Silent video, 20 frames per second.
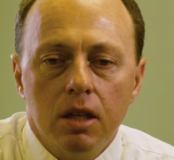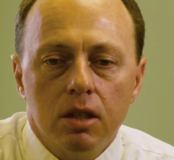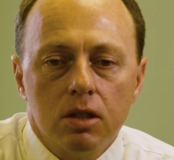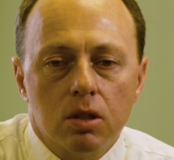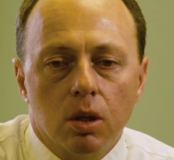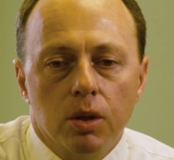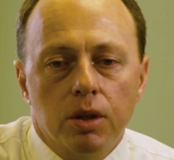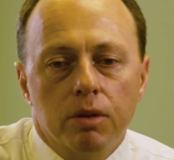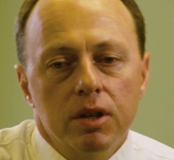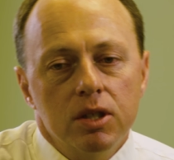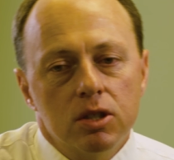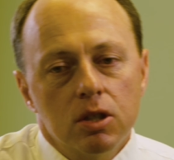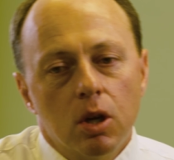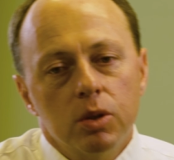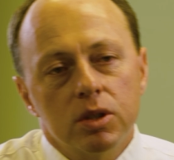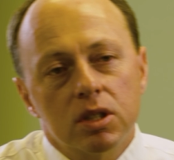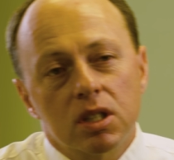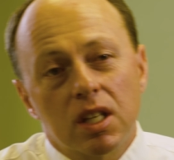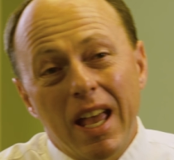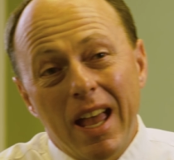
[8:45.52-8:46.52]
So the
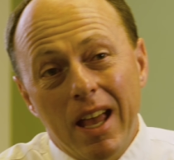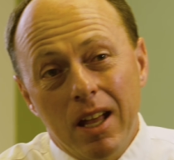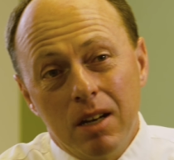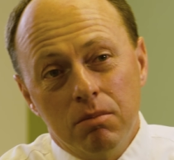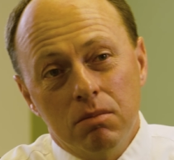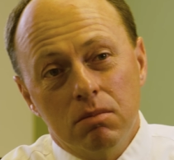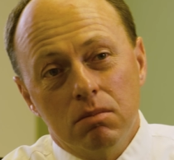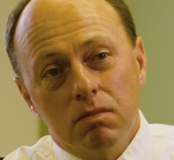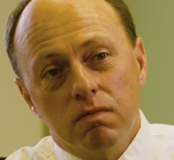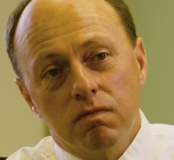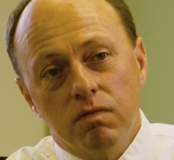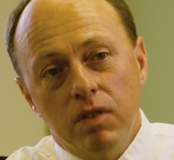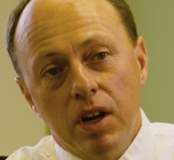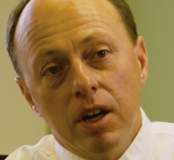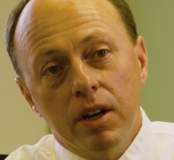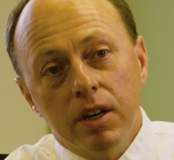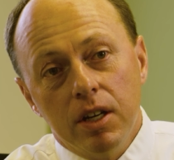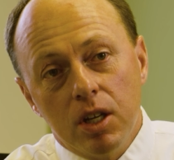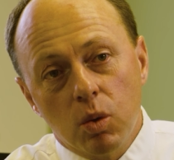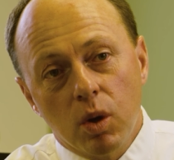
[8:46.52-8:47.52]
results can
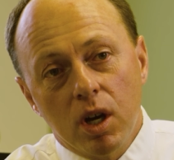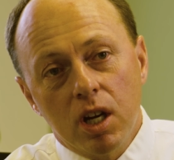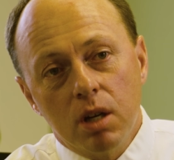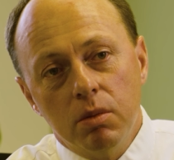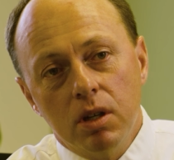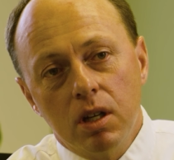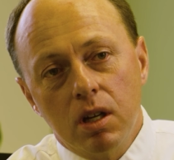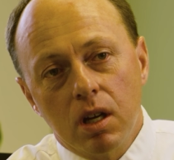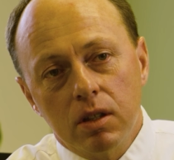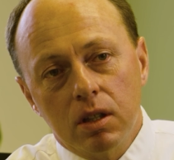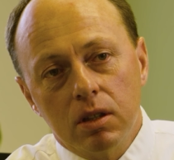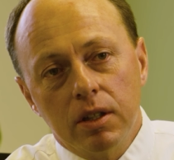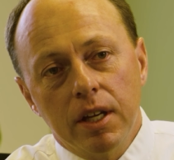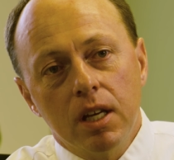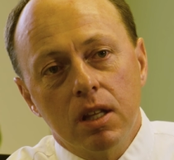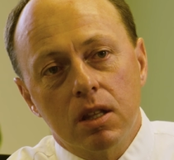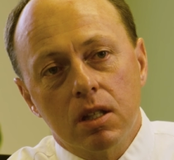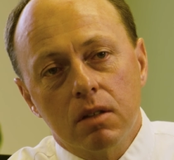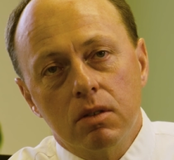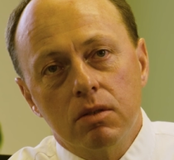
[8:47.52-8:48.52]
vary quite a bit on the
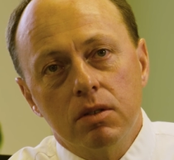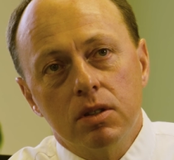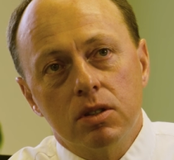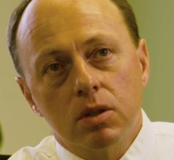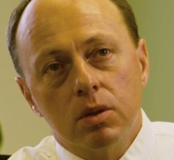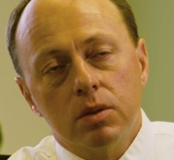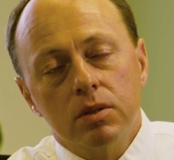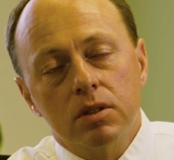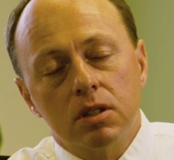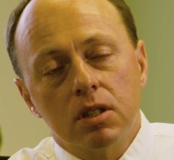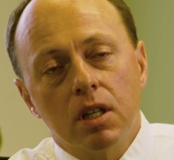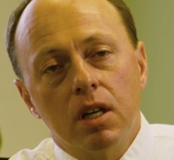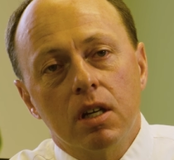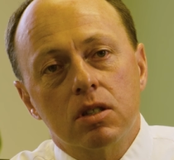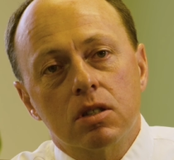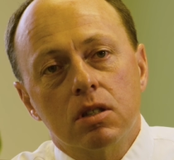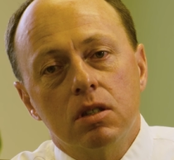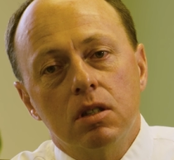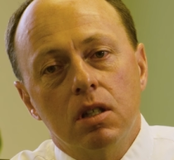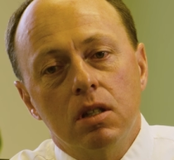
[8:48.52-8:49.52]
length of the results
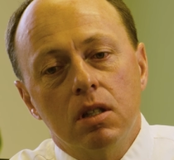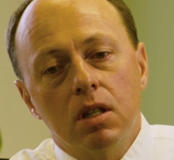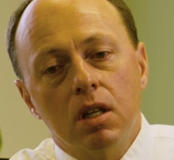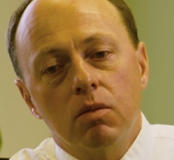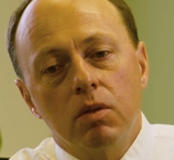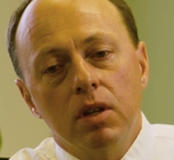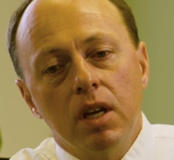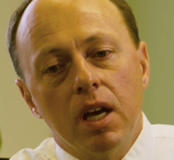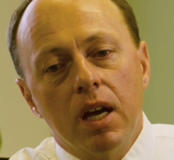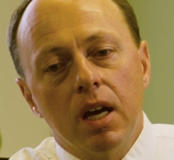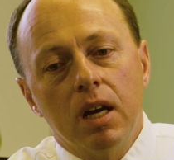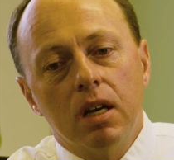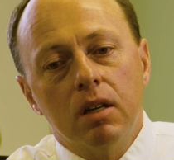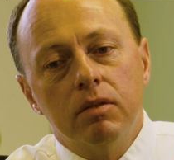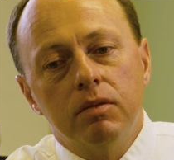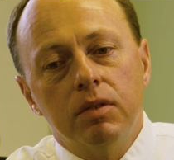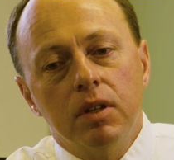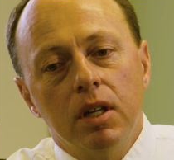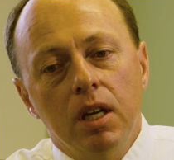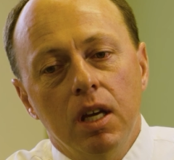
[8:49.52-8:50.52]
section. And then we
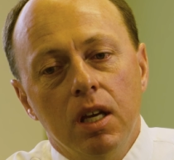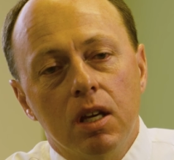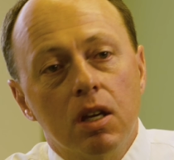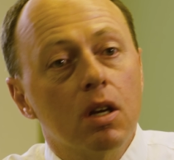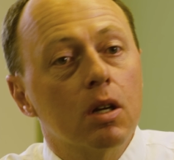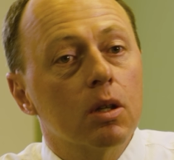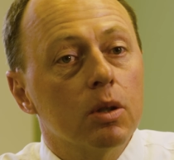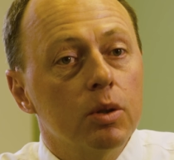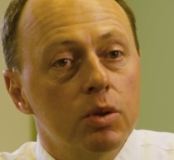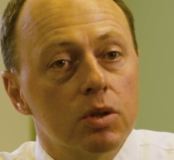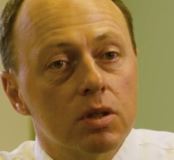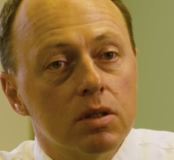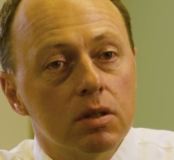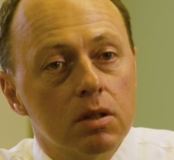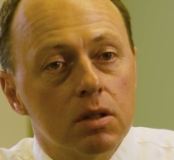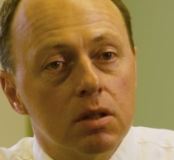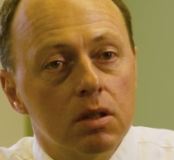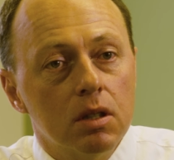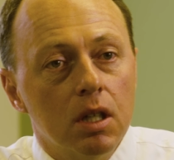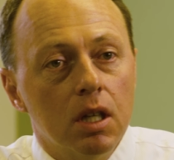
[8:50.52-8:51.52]
have a
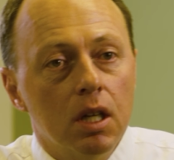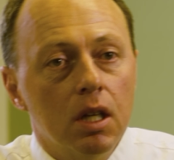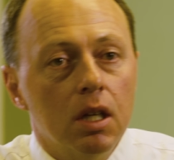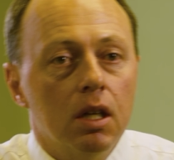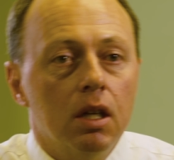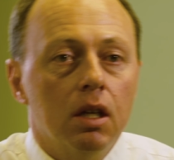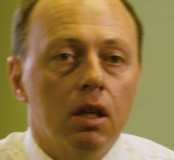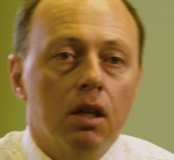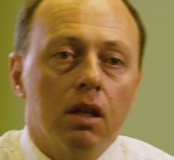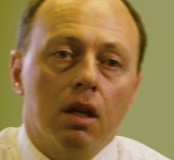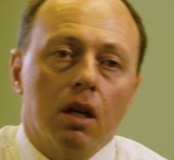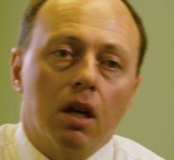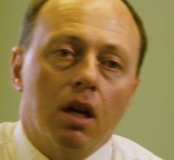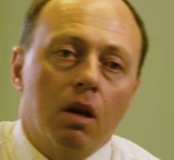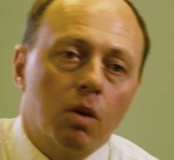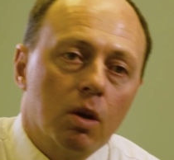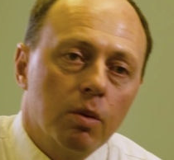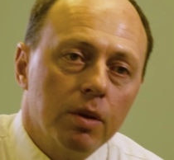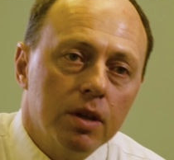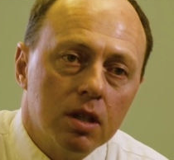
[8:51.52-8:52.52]
conclusions
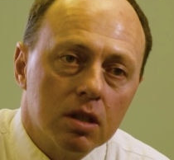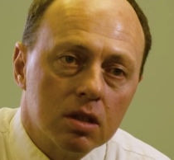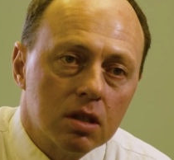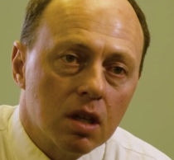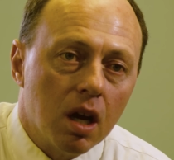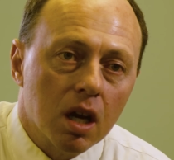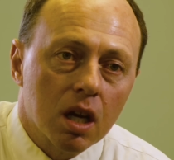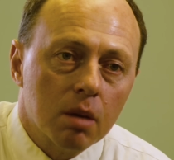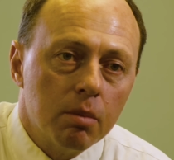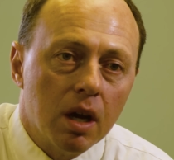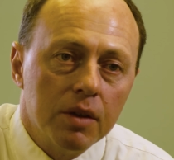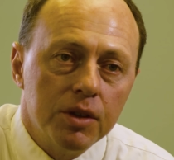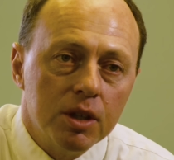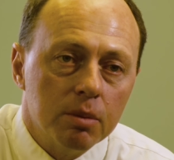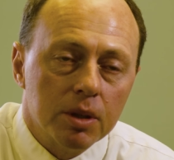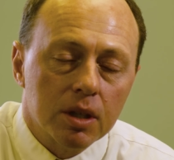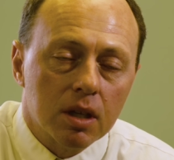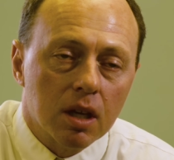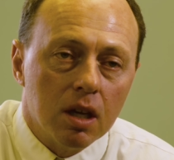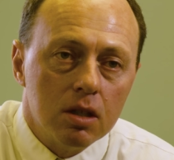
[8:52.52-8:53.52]
where we just talk about the
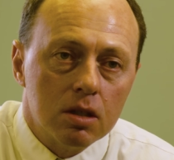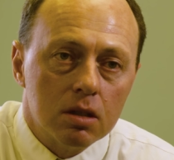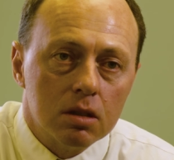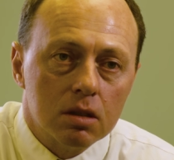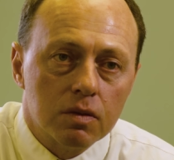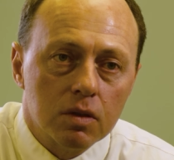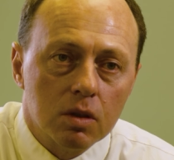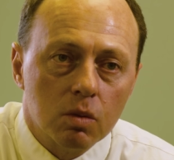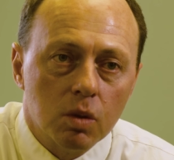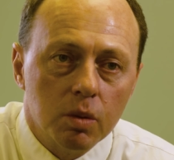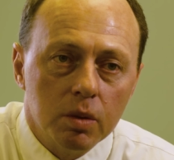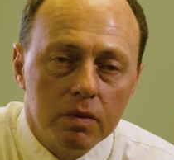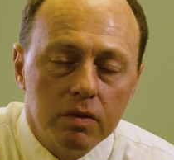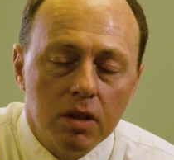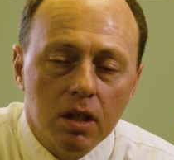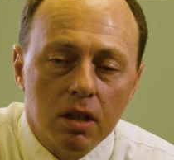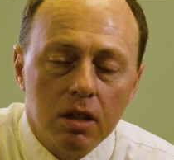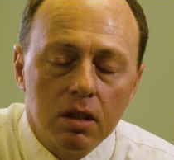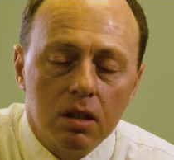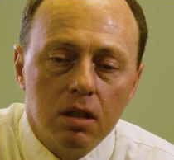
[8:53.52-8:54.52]
implications for what we've
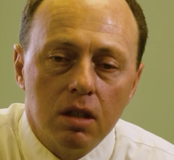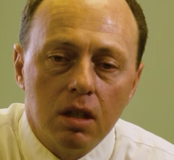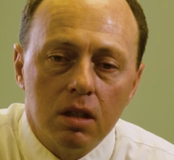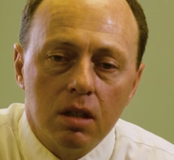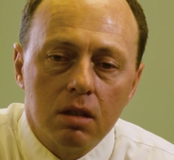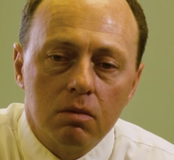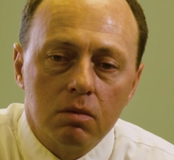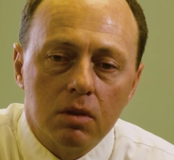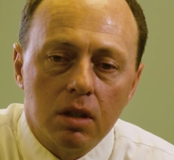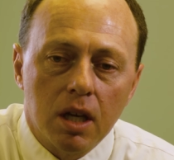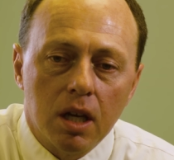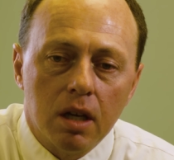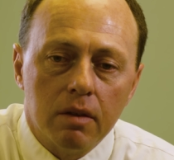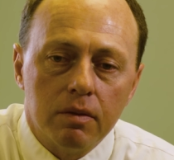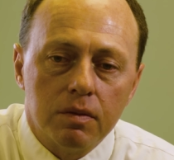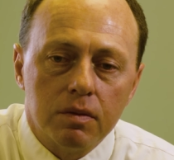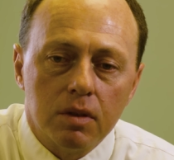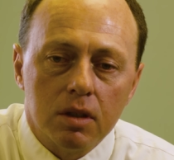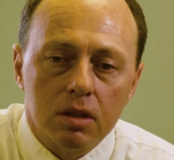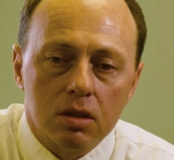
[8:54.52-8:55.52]
done, and then we'll
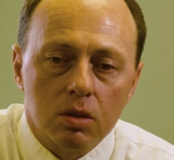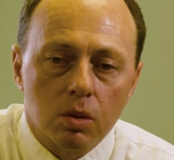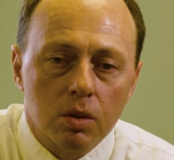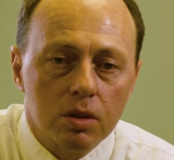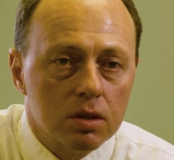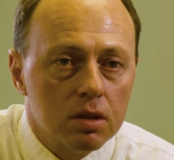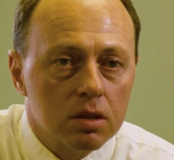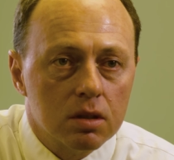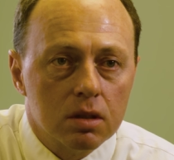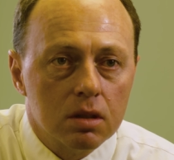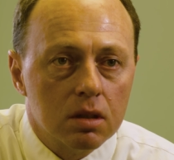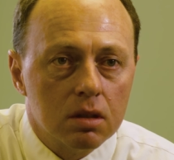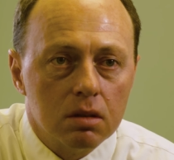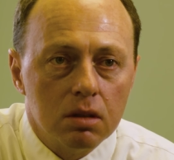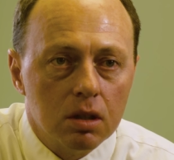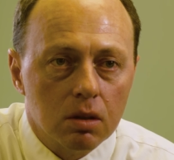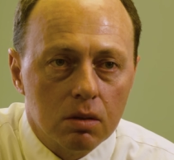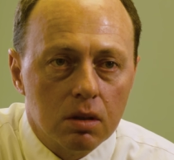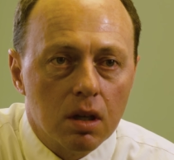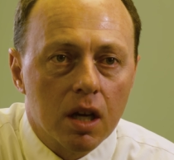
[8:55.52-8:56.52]
have sources
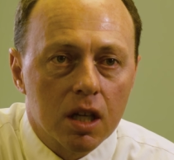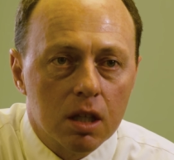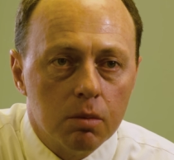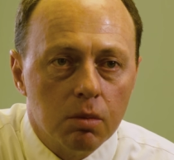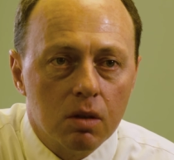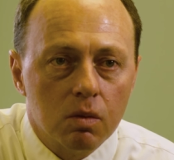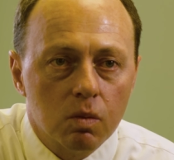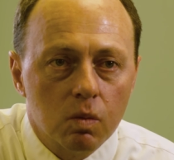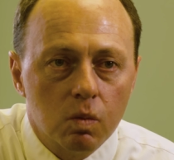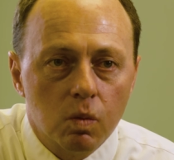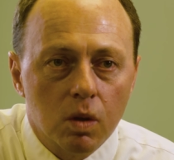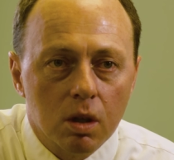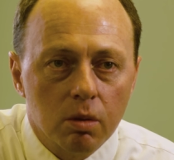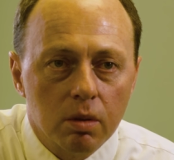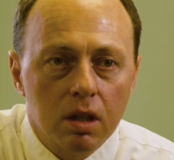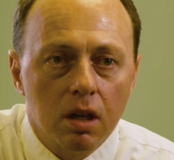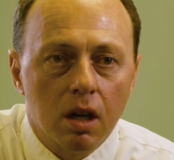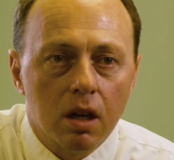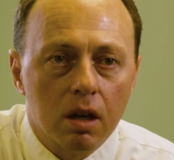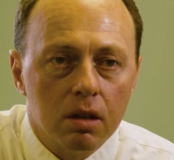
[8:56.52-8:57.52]
and document where we
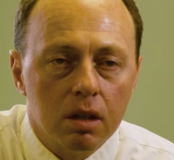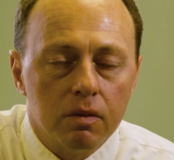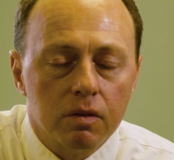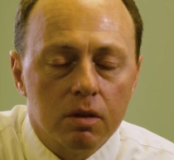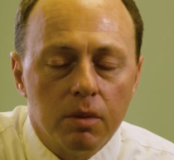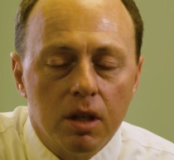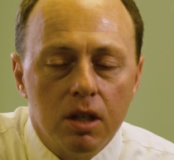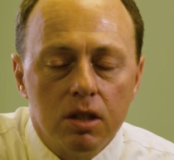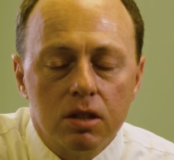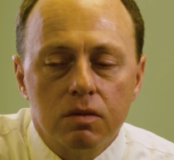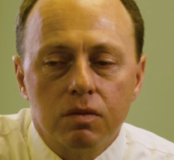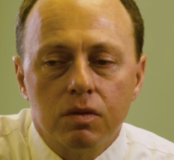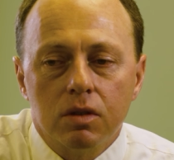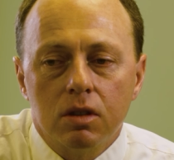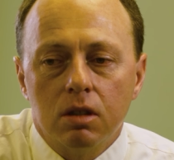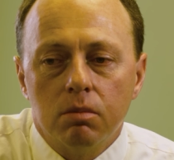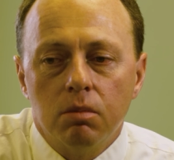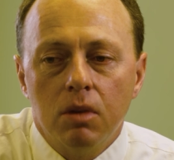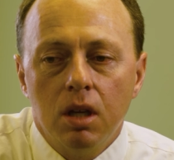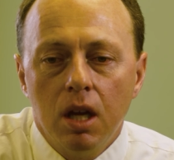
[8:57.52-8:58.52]
got our information
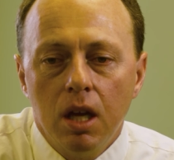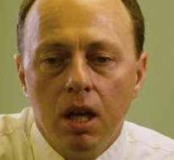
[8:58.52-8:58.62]
from.